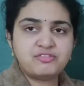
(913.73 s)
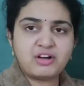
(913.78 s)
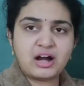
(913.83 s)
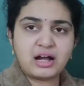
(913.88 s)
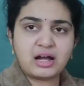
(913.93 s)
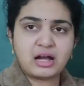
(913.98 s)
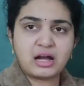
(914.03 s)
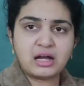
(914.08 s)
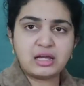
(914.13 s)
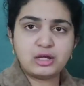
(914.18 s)

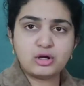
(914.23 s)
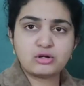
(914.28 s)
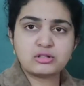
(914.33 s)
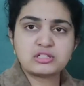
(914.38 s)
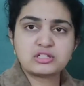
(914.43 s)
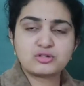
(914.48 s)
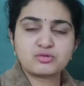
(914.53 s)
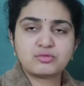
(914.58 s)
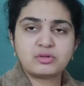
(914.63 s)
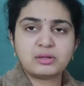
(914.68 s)
fungi
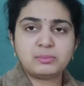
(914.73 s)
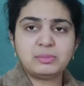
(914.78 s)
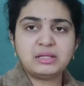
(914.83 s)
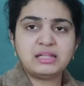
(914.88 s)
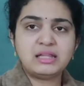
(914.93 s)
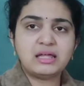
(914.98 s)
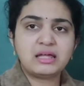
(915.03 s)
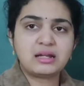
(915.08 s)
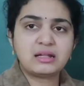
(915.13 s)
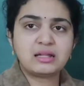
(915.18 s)
also will
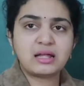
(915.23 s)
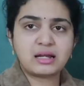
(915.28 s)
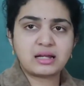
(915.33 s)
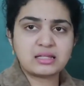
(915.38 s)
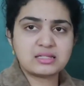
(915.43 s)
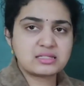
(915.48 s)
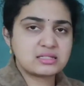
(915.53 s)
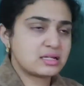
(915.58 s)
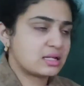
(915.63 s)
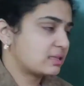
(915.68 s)
be there,
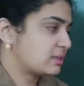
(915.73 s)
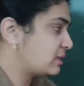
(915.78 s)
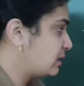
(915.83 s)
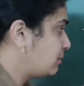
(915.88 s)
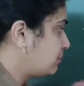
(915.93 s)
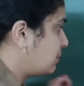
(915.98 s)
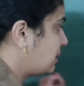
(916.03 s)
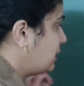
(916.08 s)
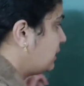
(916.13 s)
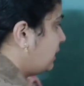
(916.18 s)
that is
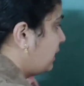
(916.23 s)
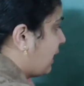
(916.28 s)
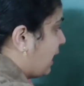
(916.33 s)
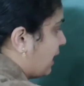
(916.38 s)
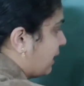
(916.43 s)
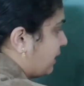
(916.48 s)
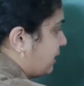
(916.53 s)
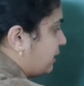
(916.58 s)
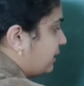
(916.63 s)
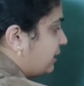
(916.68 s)
nothing but
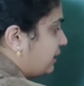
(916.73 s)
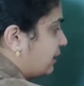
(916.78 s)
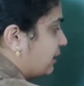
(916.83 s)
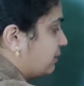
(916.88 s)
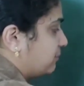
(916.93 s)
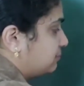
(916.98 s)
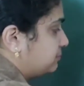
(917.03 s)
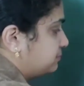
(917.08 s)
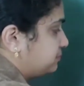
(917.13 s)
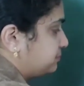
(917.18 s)

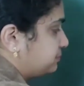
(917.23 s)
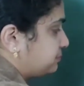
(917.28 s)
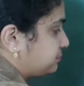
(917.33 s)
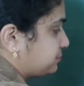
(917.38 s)
candida.